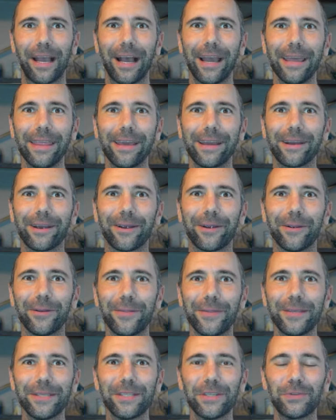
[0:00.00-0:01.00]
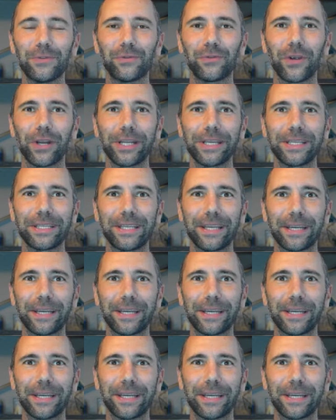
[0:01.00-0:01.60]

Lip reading: Hi there, this is Freddie